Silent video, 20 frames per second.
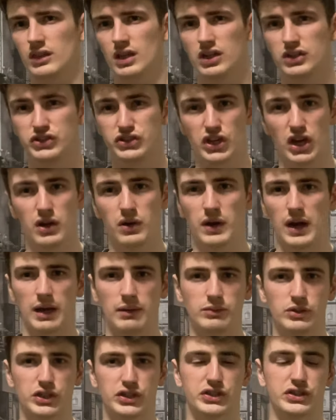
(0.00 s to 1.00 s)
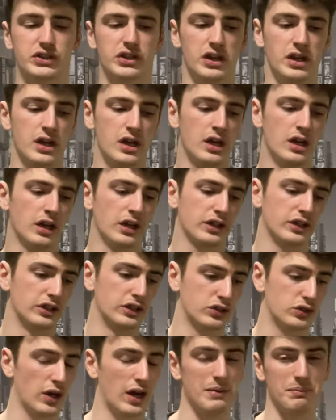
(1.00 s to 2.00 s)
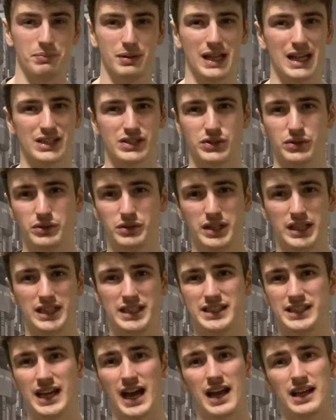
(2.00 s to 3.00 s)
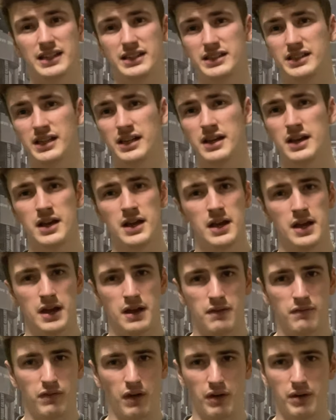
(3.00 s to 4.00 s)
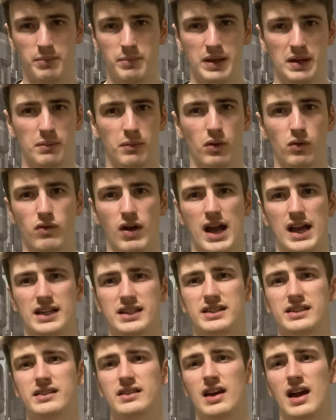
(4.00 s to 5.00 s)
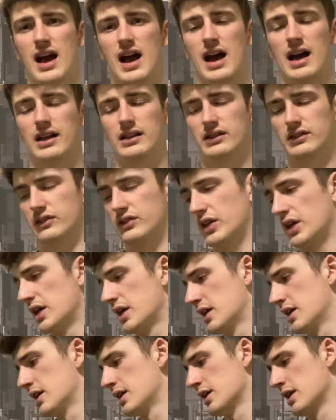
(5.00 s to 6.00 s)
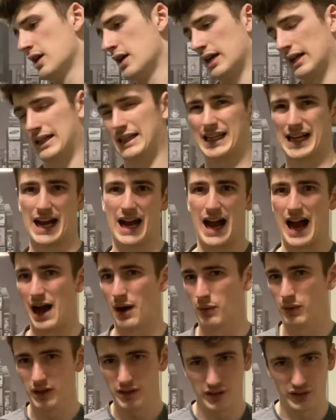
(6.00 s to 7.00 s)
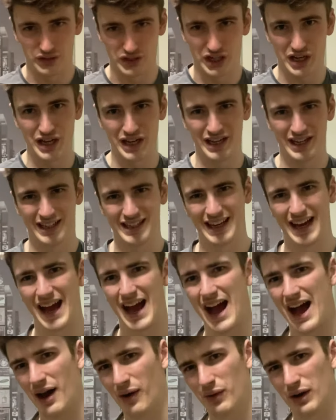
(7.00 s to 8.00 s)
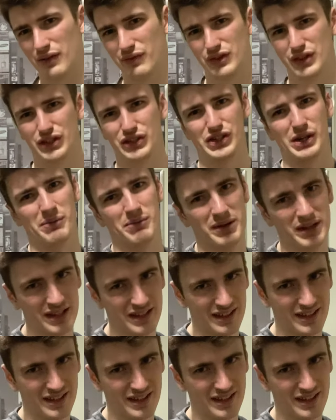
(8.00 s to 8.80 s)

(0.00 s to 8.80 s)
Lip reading: So I'm just gonna try and blast through these sets, very minimal rest, and get out of the gym,